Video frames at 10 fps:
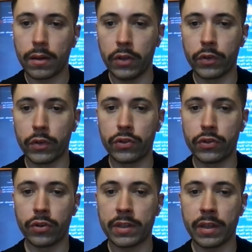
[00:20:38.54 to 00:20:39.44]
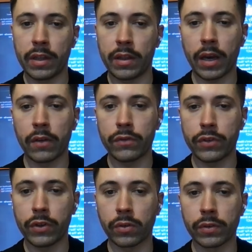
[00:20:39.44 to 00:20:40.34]
it returns the
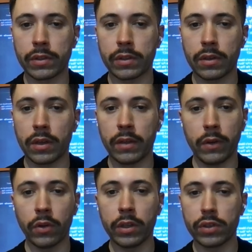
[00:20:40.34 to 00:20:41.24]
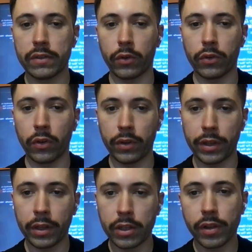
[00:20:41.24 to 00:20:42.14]
country codes. And we only do this for
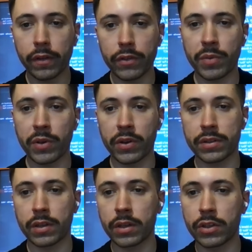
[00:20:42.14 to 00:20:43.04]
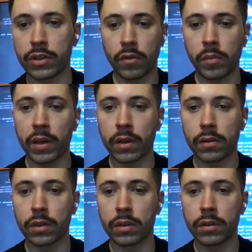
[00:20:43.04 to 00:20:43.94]
non-English languages because English will be
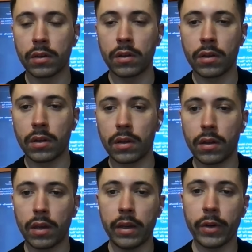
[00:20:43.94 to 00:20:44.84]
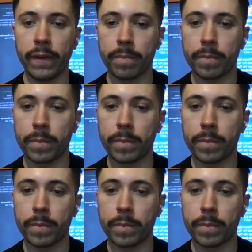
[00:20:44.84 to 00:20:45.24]
included anyway.